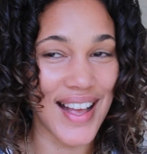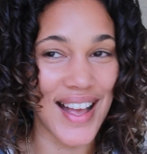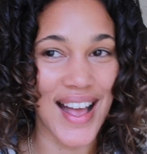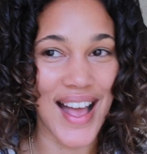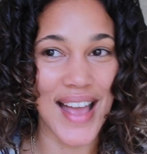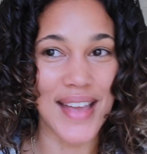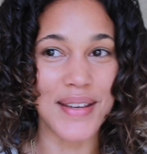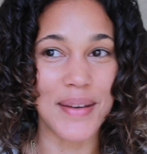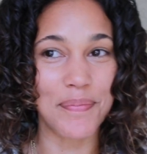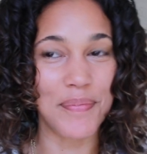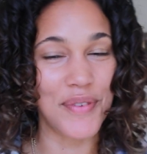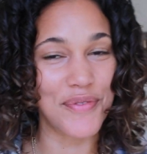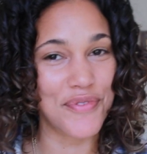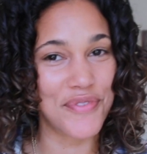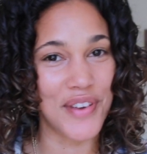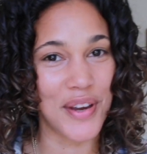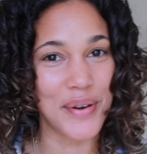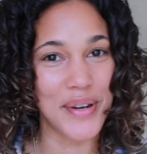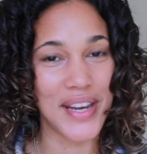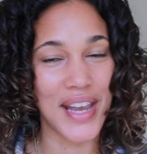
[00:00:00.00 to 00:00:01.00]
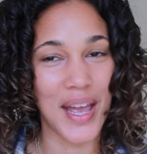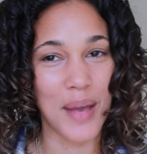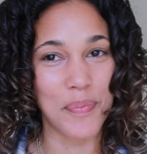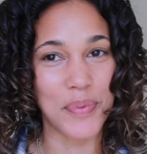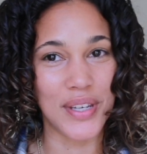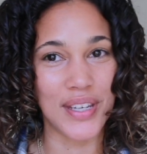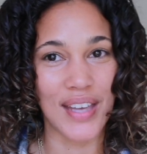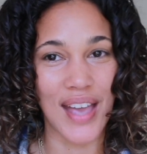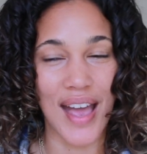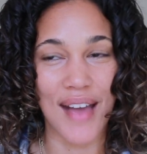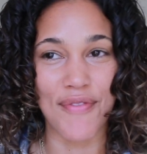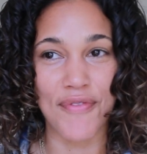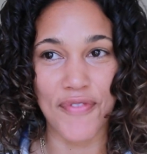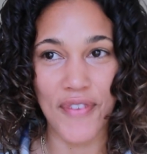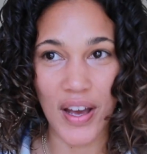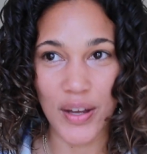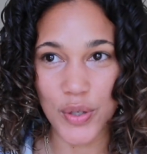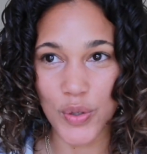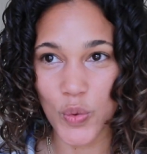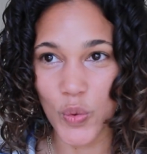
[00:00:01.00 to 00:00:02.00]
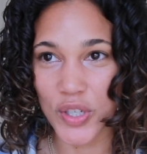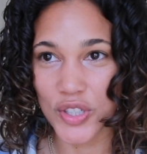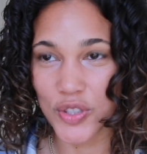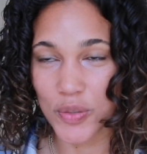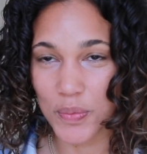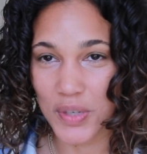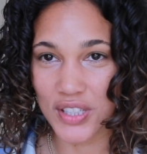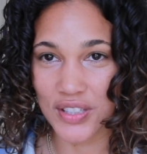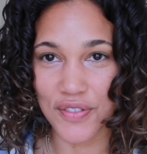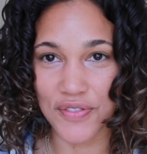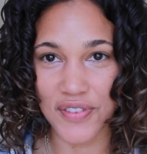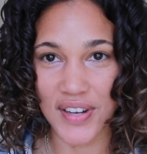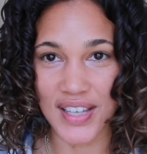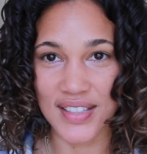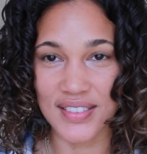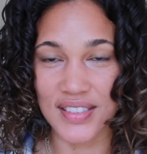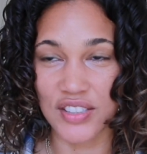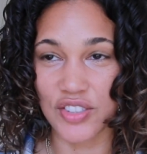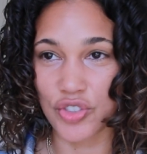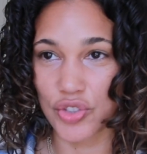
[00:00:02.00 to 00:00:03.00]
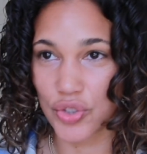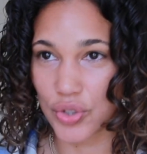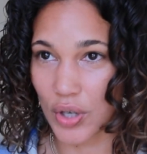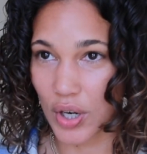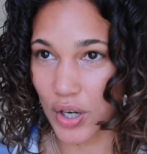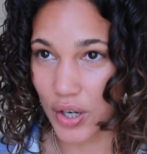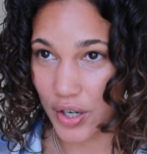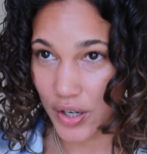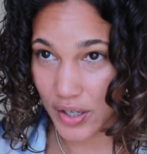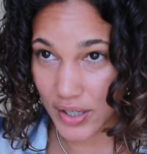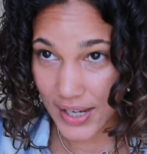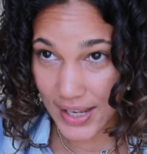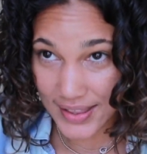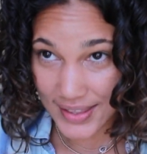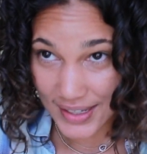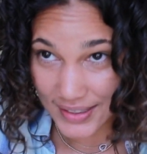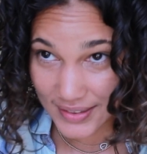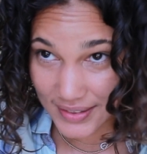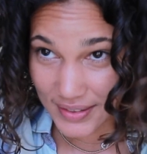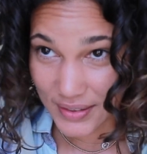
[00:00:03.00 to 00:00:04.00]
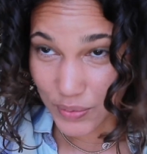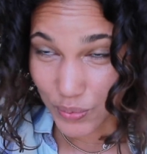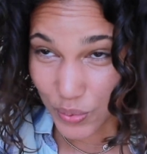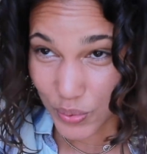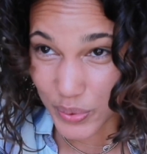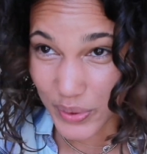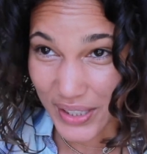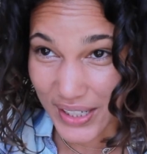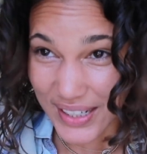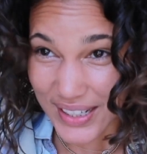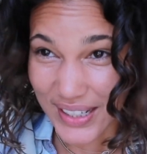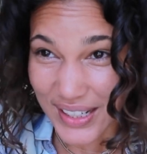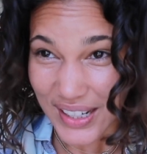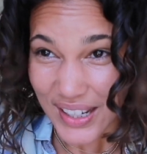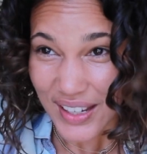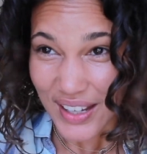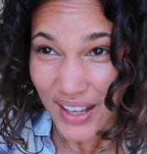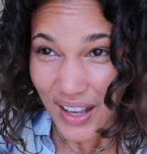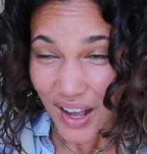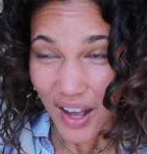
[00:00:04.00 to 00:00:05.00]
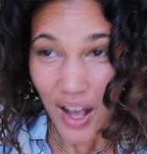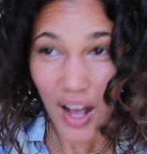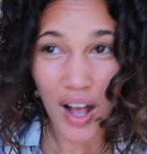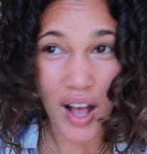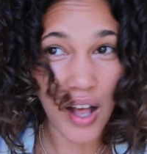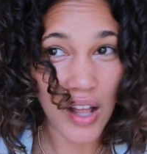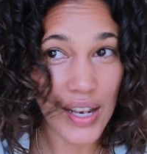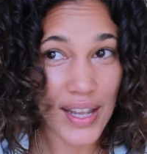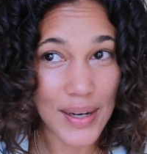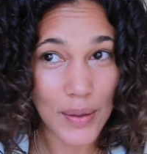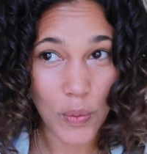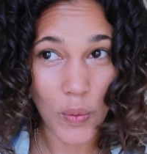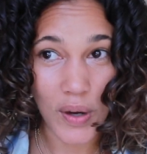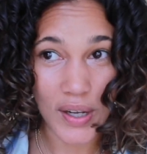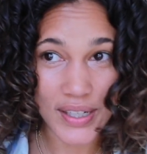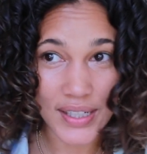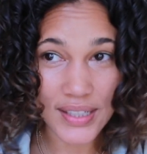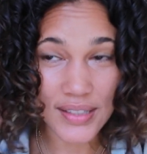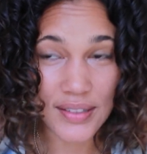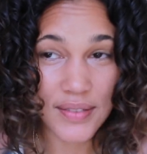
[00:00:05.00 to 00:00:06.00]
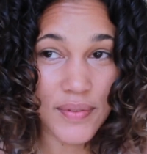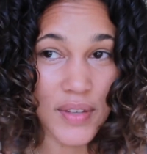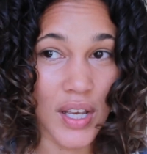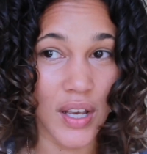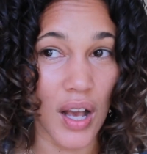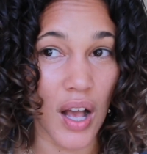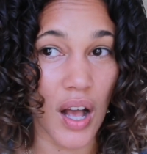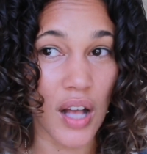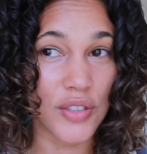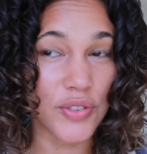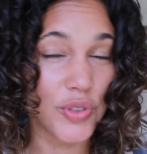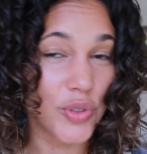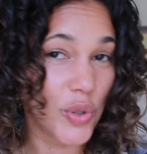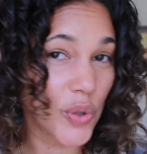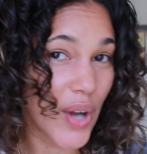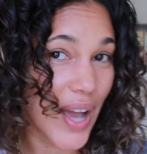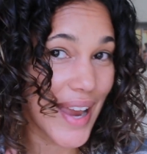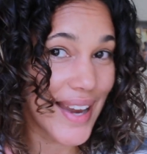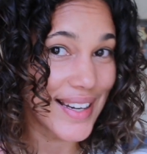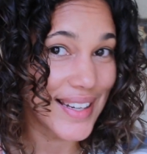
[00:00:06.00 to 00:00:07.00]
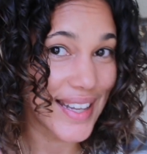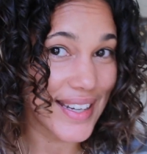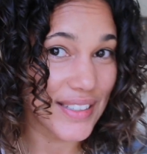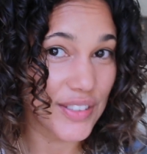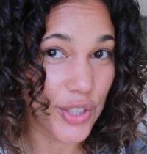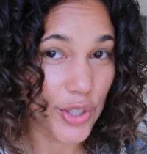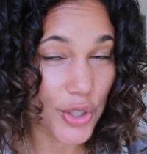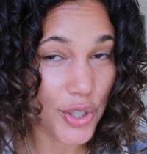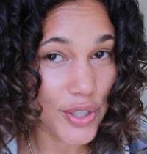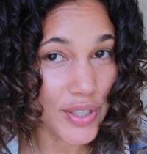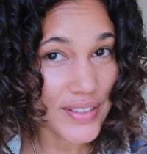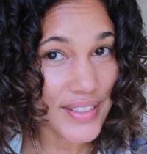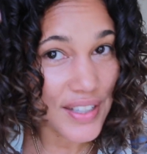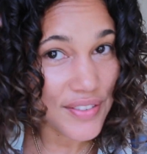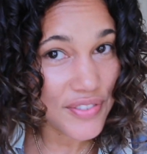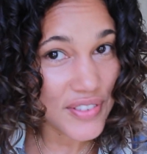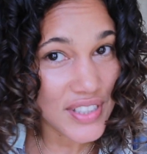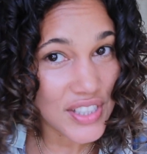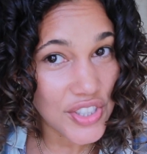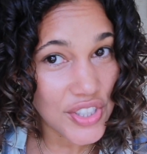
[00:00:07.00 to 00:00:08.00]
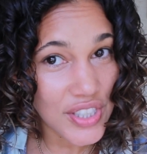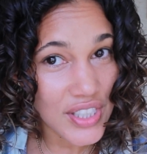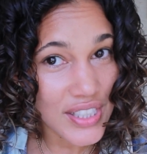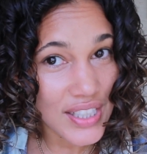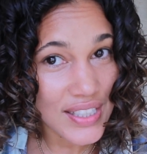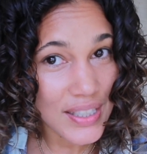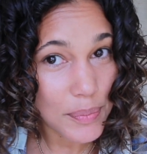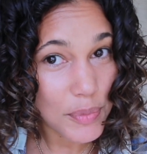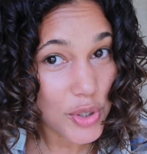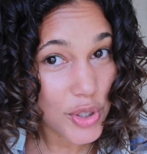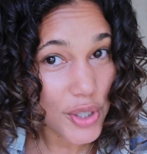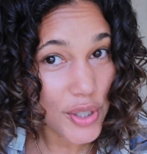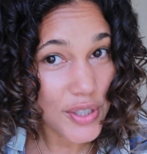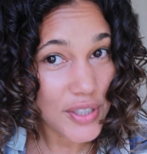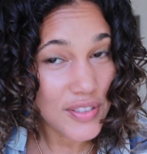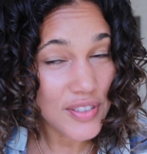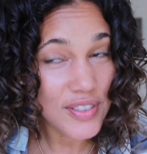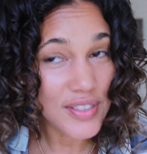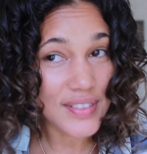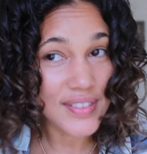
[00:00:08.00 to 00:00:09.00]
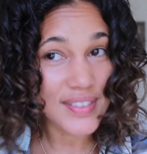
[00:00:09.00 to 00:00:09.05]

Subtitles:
I am very happy. I found a way to make the flaxseed stronger, and that's really all I wanted. Also, I like the curl definition, and I'm curious to